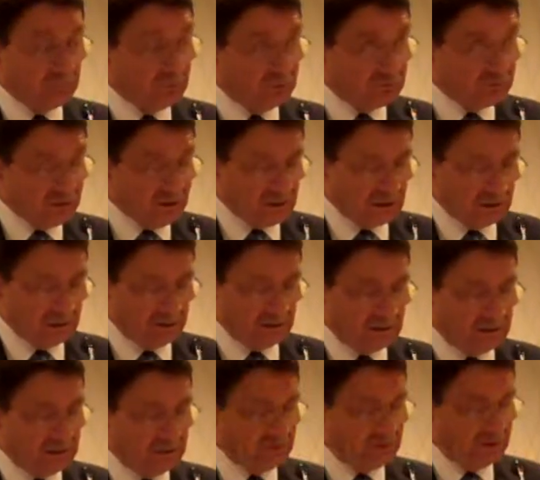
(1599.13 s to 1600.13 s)

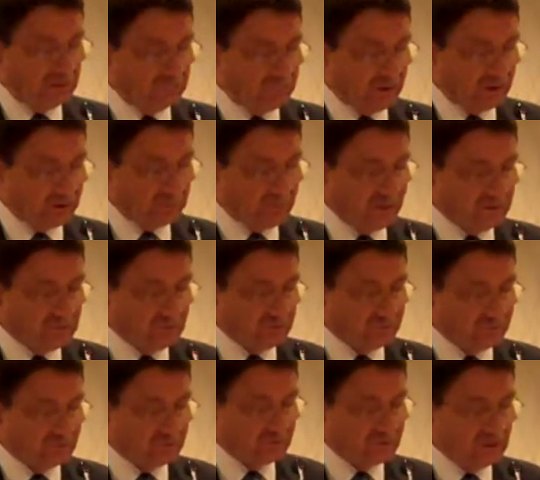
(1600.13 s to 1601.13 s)
particularly the environmental
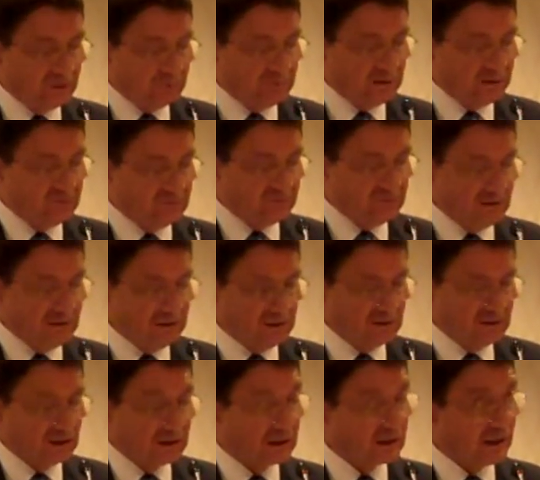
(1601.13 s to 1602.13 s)
sustainability,
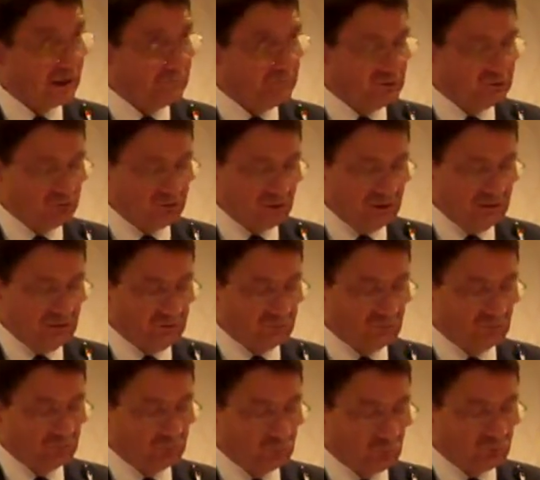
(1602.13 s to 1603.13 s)
climate
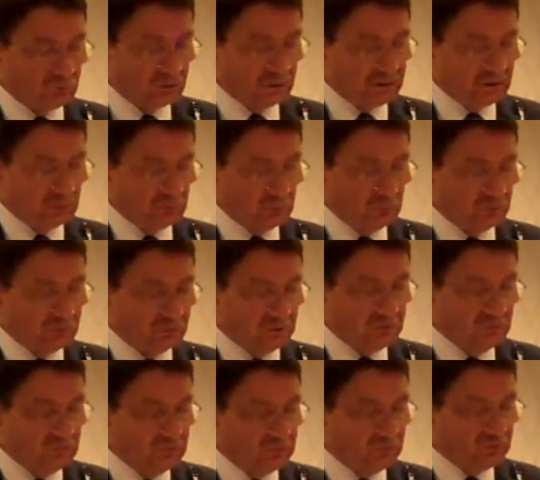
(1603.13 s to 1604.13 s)
change, social
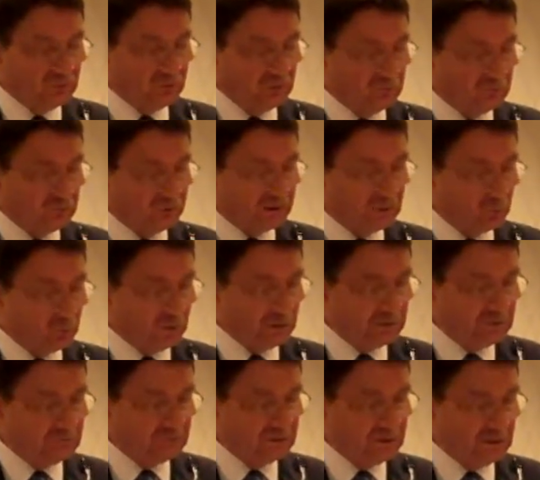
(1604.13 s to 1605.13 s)
inclusion, gender
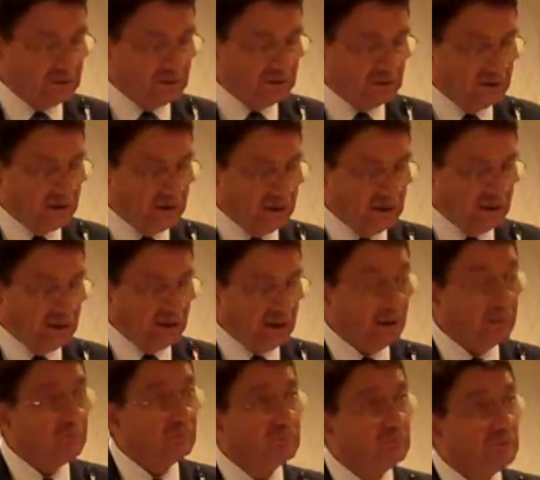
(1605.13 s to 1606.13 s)
equality.
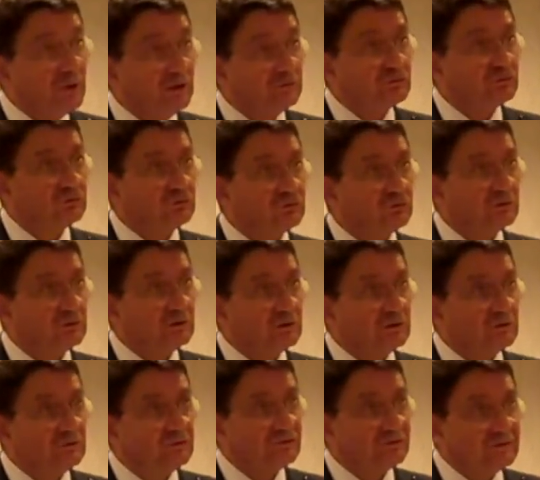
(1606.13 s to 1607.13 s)
Much
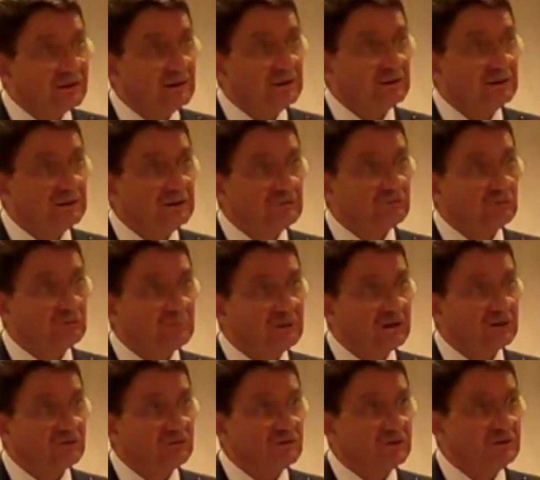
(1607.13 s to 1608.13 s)
still needs to
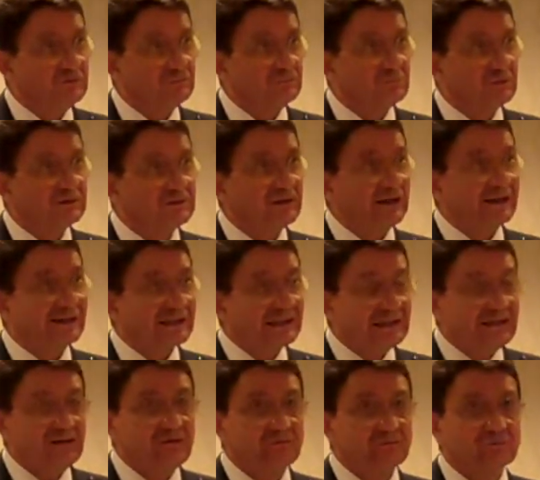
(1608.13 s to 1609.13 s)
be achieved, but
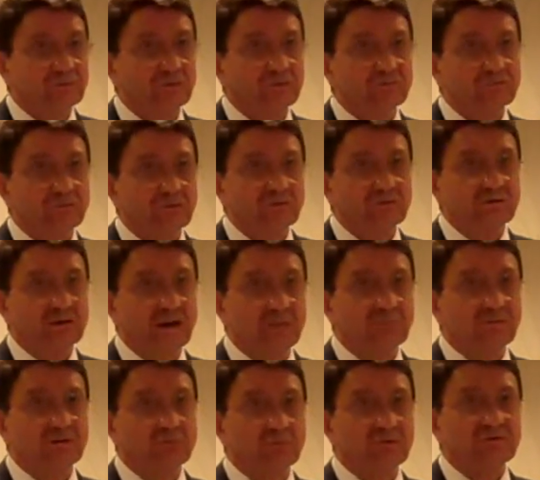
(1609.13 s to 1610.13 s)
at least for the first
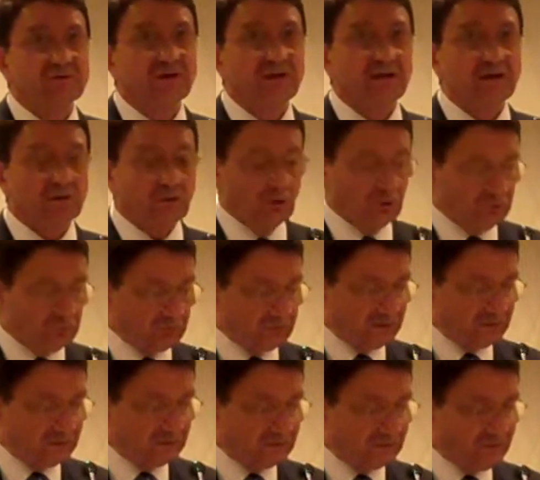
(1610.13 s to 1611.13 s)
time there was an
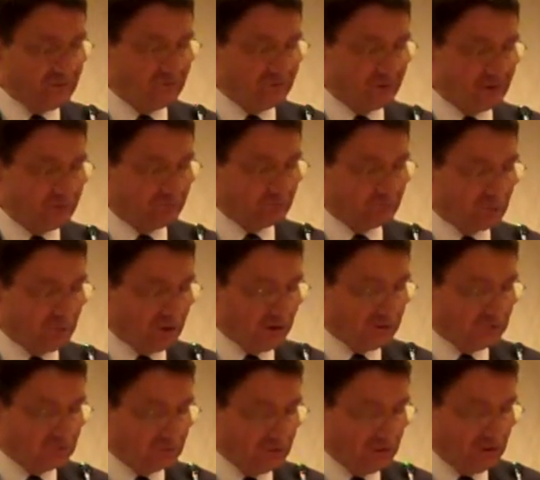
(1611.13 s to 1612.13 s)
acknowledgement that this is
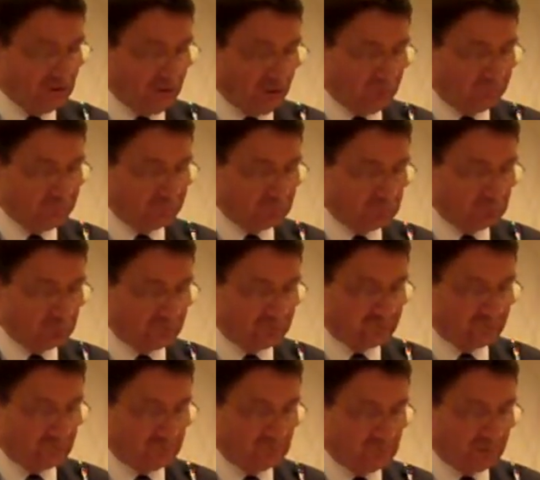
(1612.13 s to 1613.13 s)
part of the
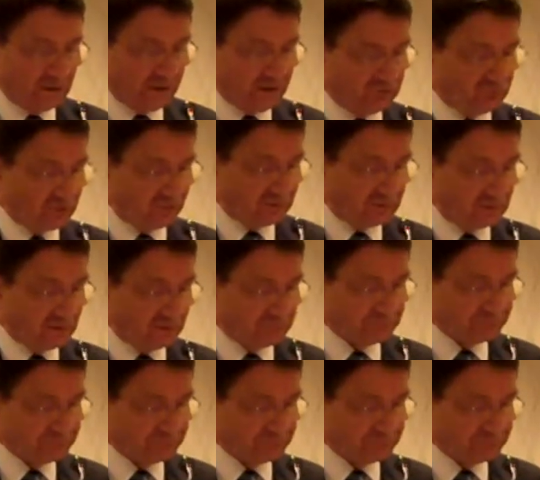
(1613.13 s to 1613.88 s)
tourism agenda.